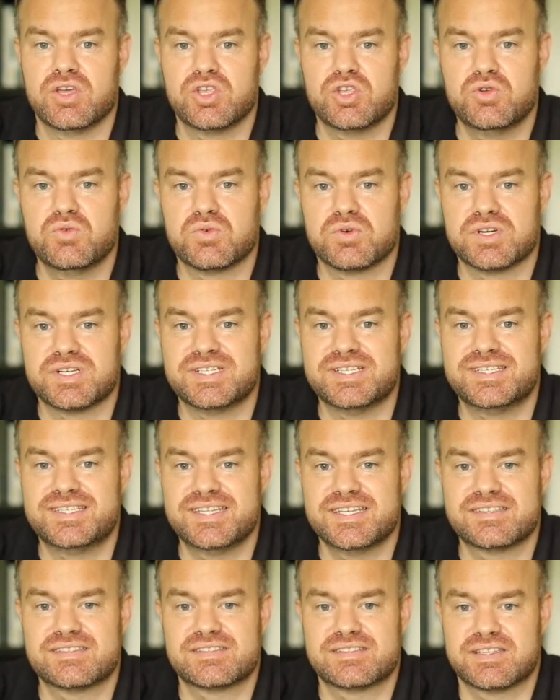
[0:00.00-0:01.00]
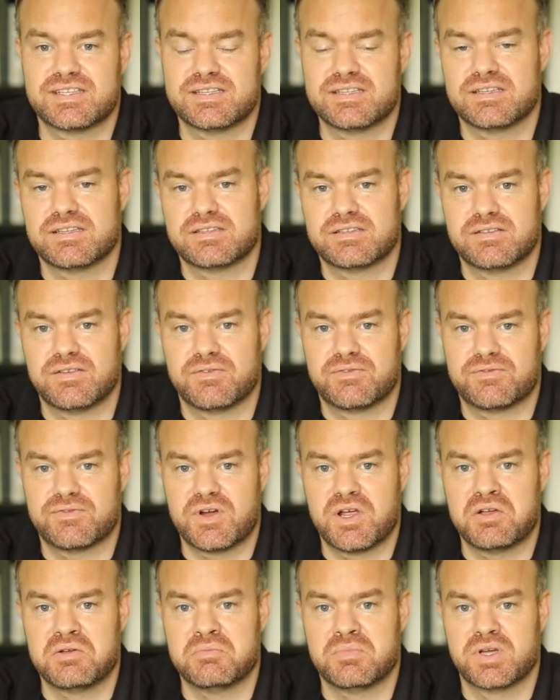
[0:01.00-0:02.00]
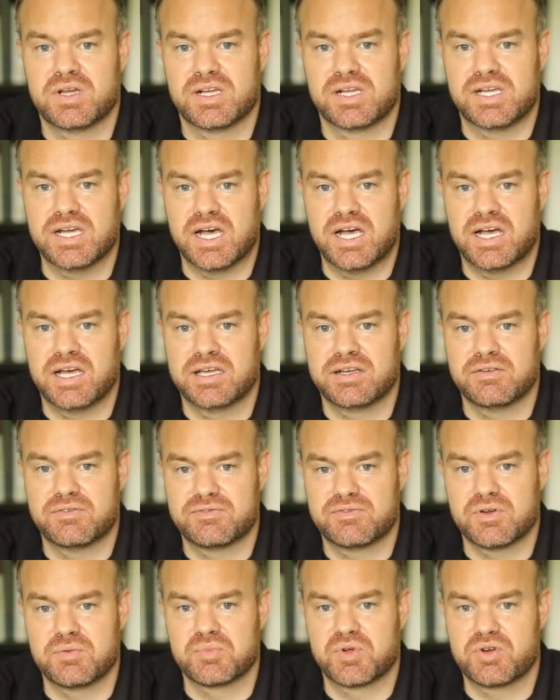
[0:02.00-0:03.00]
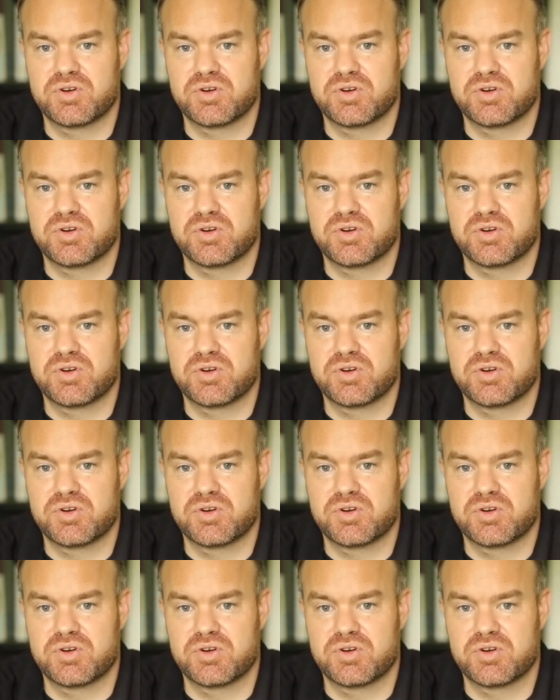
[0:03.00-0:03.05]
you were distant from God, from